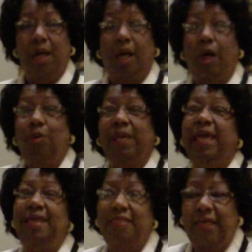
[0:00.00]
How
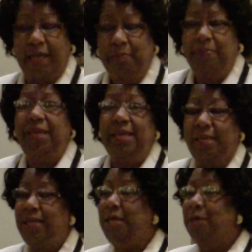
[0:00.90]
can that be?
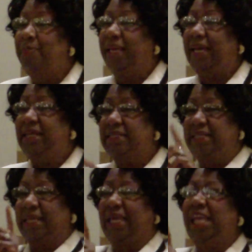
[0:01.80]
Because
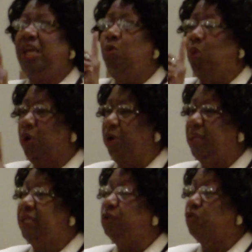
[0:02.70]
the key
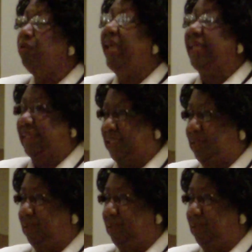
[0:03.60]
word is rate.